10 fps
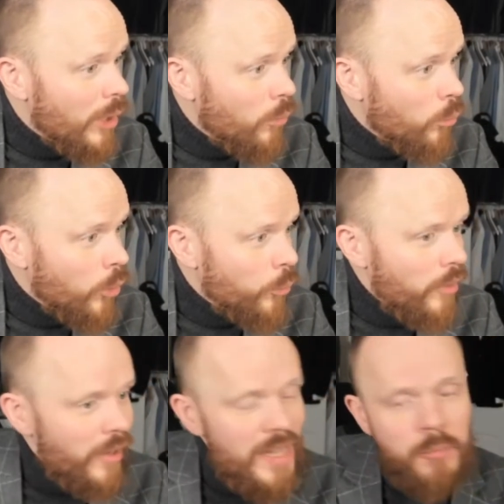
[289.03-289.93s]
What
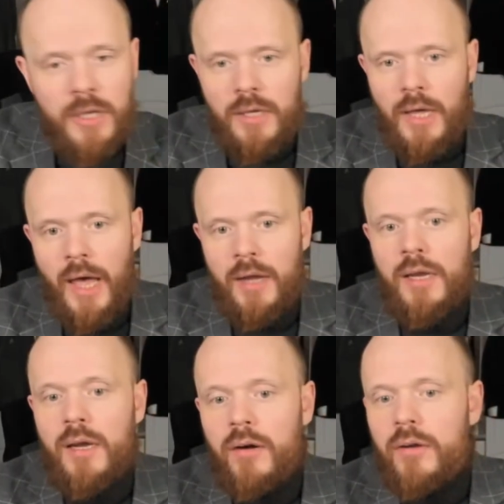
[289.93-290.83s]
we're aiming at
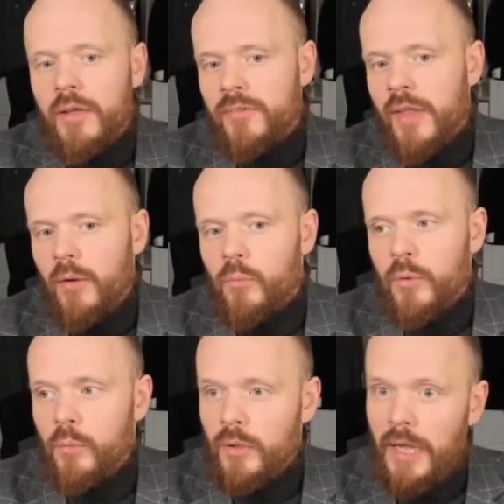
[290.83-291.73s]
here is that
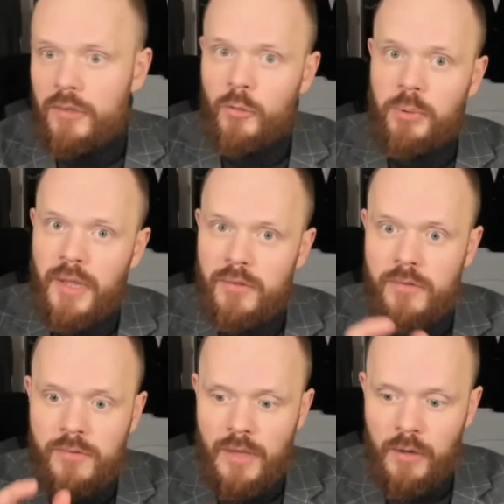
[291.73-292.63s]
we would like to
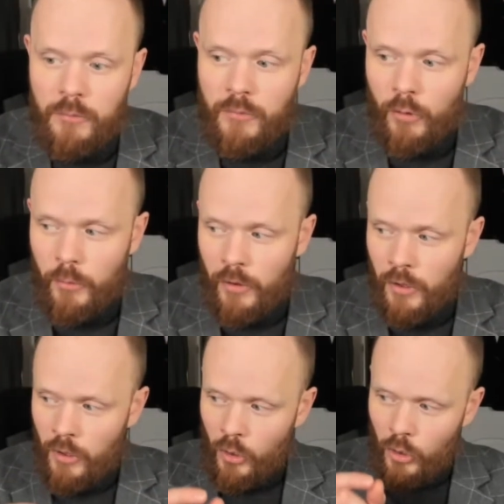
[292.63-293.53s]
place the sound
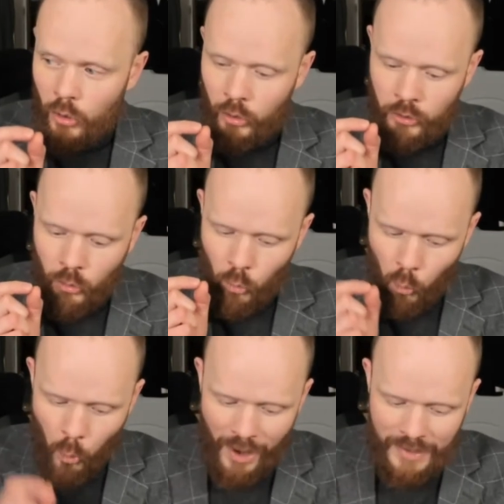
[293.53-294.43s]
absorber on
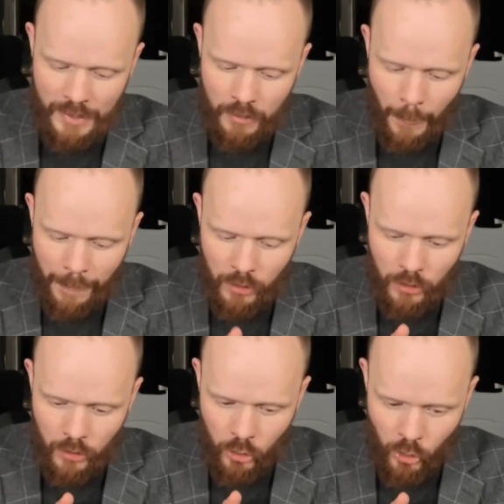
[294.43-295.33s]

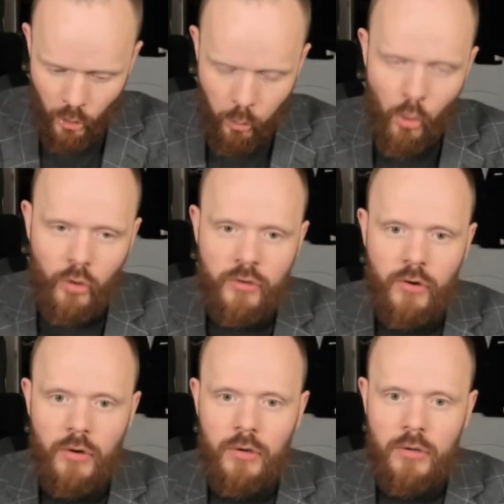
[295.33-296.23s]

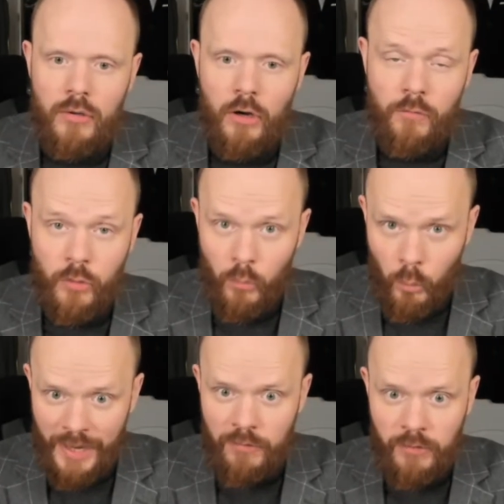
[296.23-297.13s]
1/4 of the
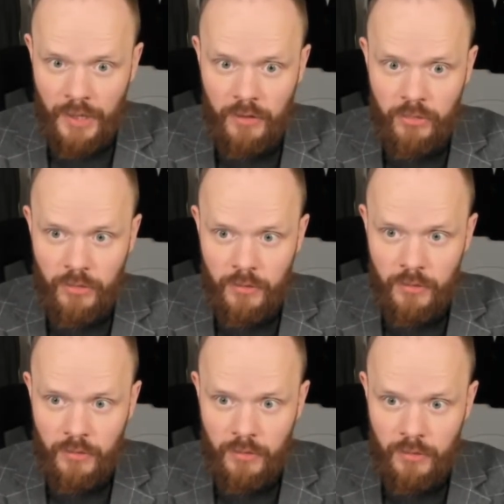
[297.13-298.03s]
wavelength
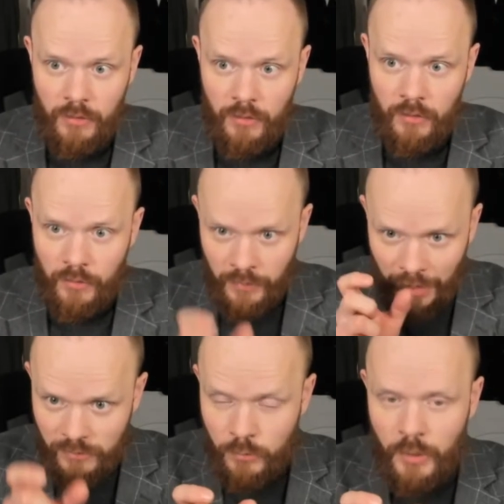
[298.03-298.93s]

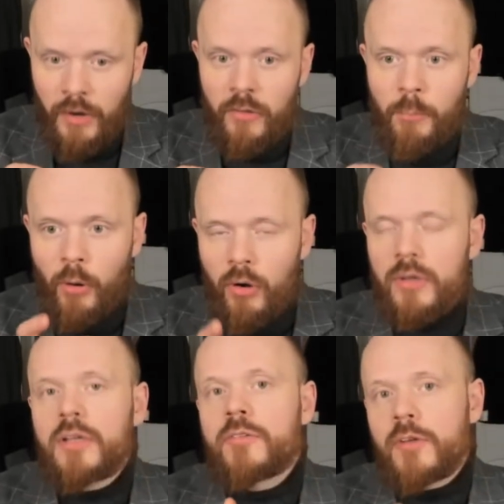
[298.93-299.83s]
that's where the
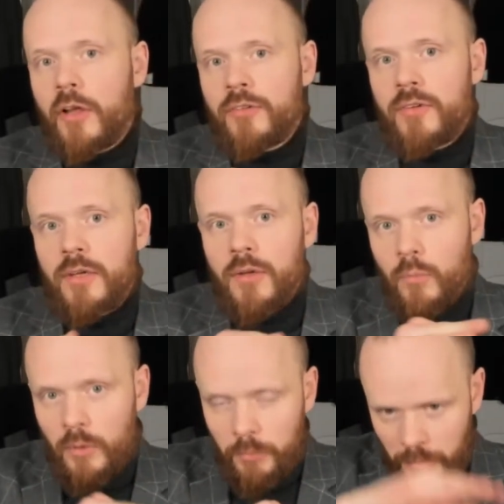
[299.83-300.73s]
particle velocity
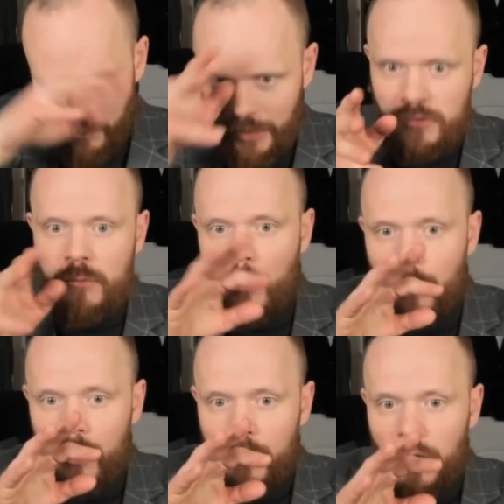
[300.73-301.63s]
will be
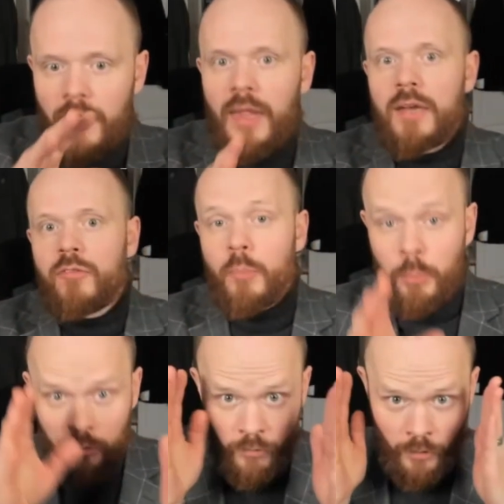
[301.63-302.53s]
maximum. And then if we
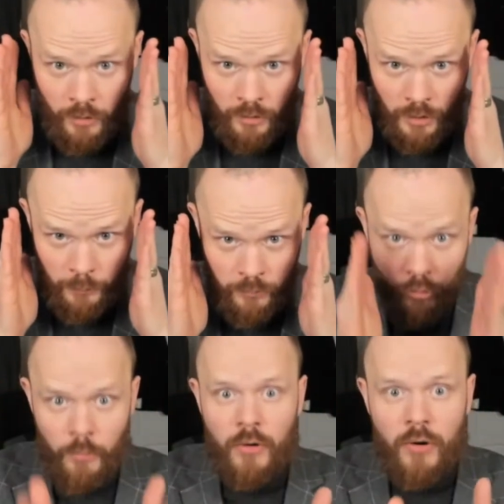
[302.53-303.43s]
put the
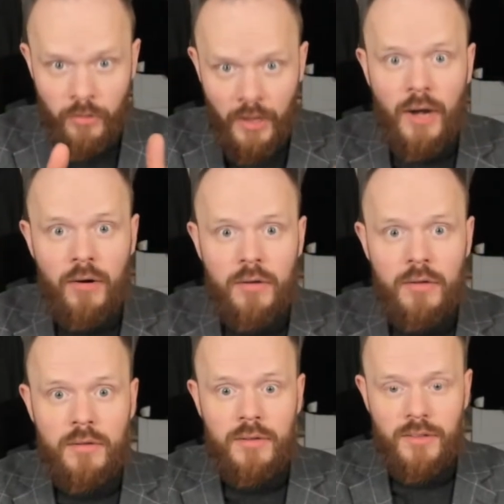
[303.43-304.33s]
absorber there,
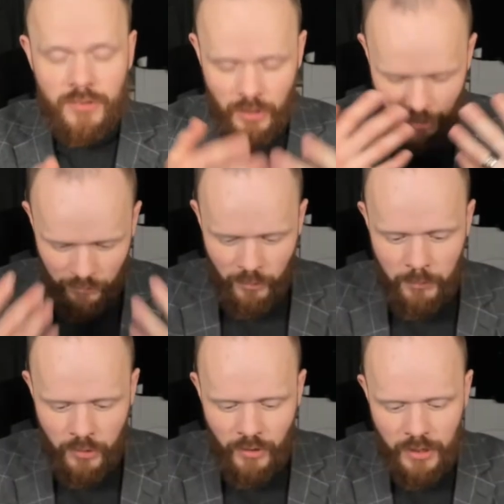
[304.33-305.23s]
it's going to have the
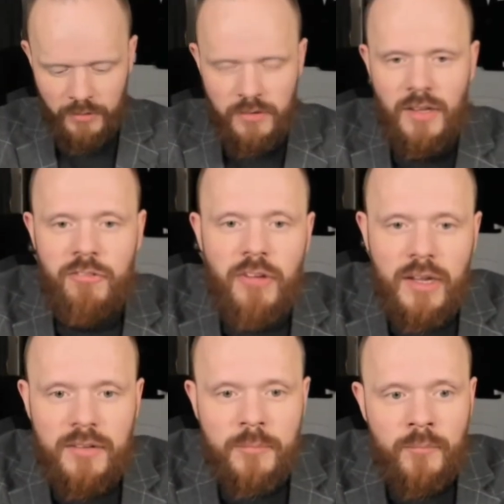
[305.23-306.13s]
greatest
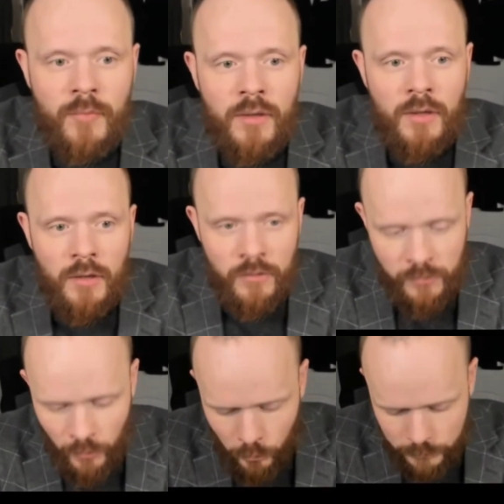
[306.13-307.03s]
effect.
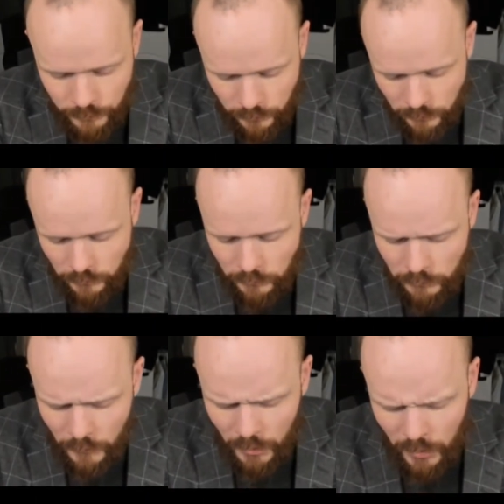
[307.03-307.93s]
So
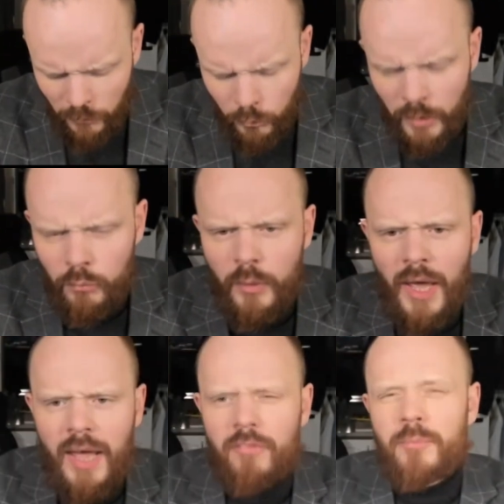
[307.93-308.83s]
if we
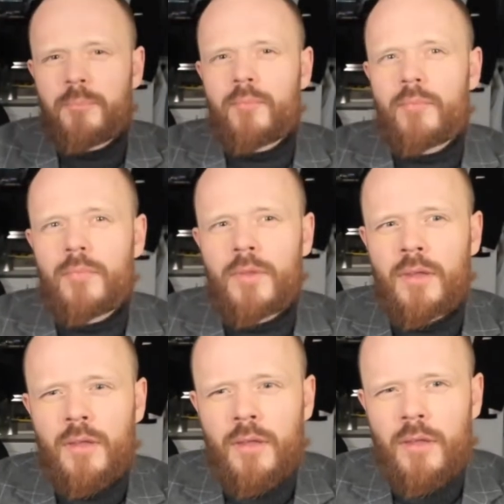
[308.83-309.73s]
have
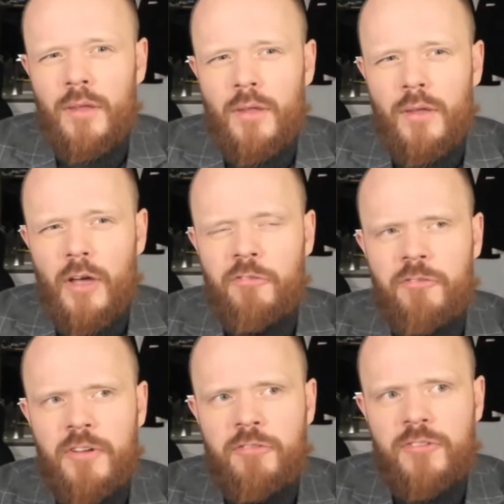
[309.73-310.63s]
a
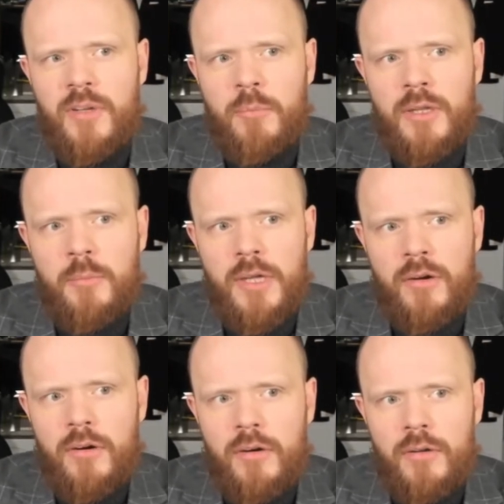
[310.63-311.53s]
50
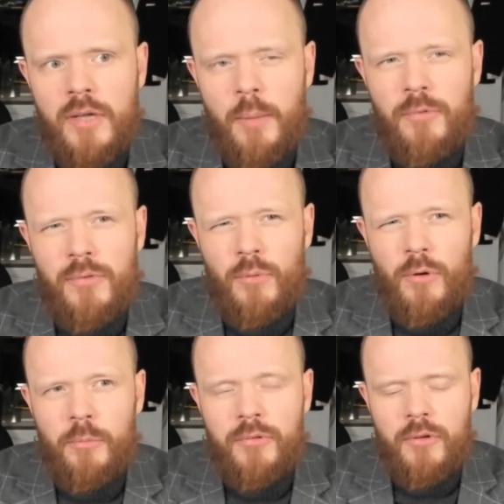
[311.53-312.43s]
millimeter
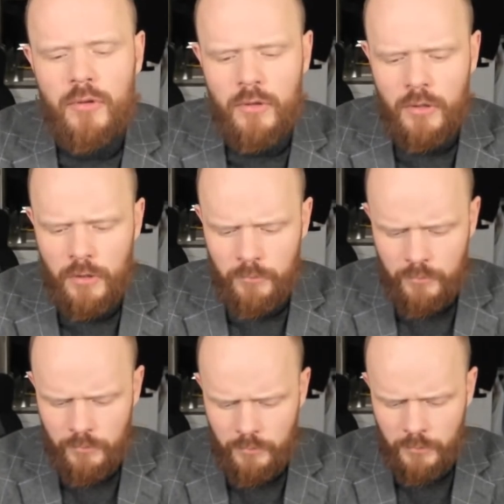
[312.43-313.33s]
absorption
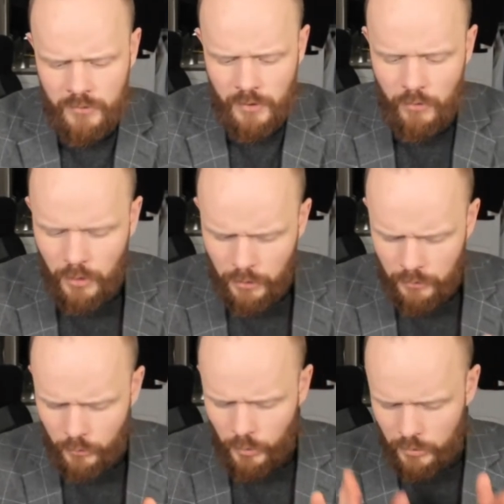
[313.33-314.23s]
material,
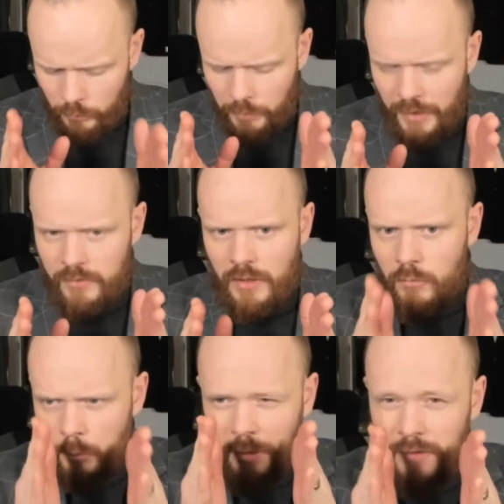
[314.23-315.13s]
we could place
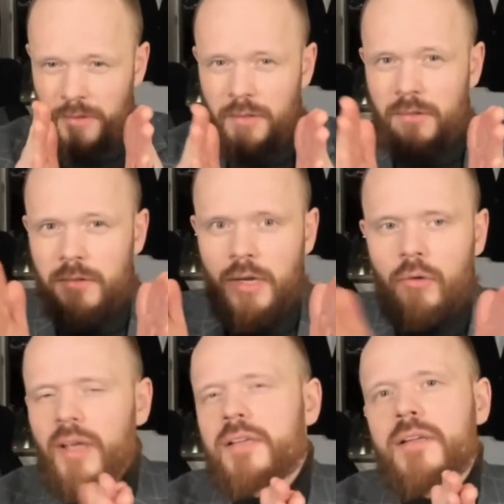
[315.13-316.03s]
it
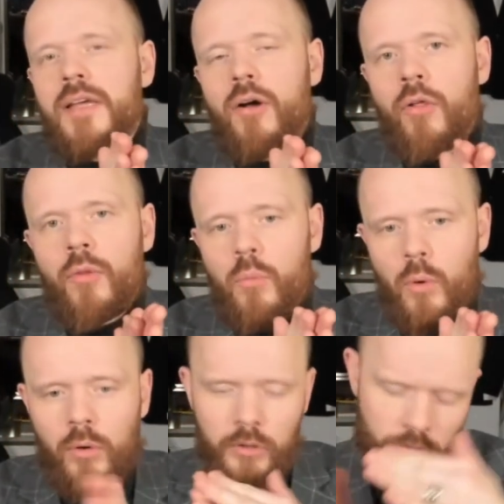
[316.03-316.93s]
directly on the wall or